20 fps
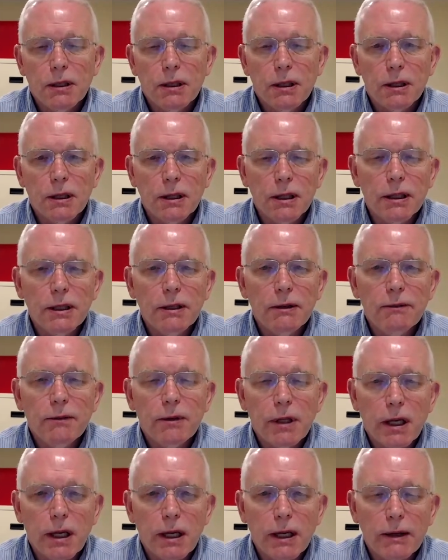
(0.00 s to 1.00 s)
live
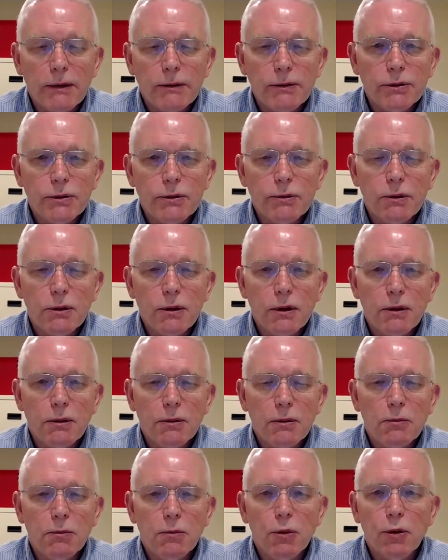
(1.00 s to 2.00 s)
lives
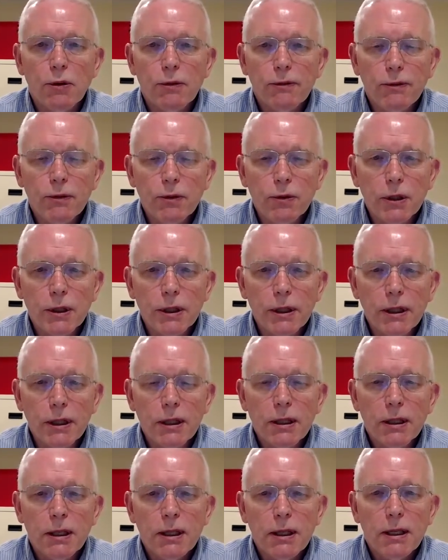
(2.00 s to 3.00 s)
more fully
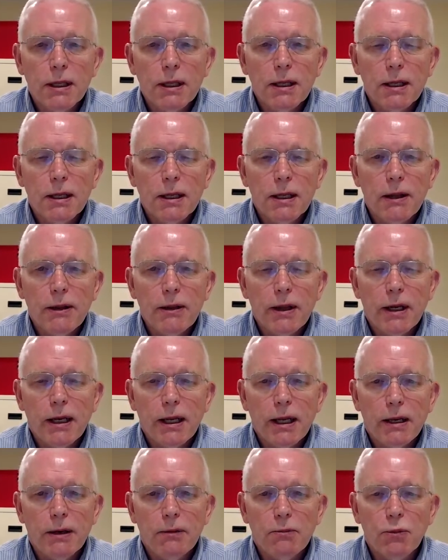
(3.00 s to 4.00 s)
that
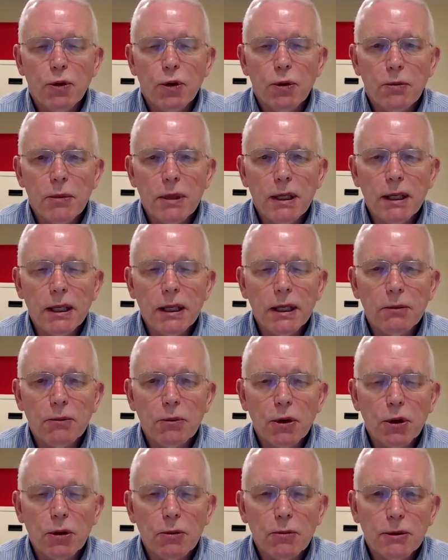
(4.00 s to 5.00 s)
have more meaning and
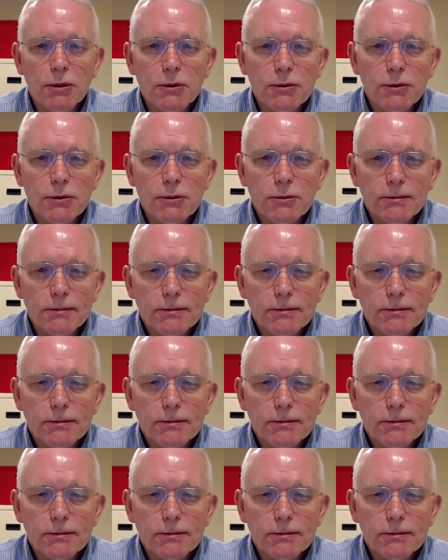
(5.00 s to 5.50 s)
purpose.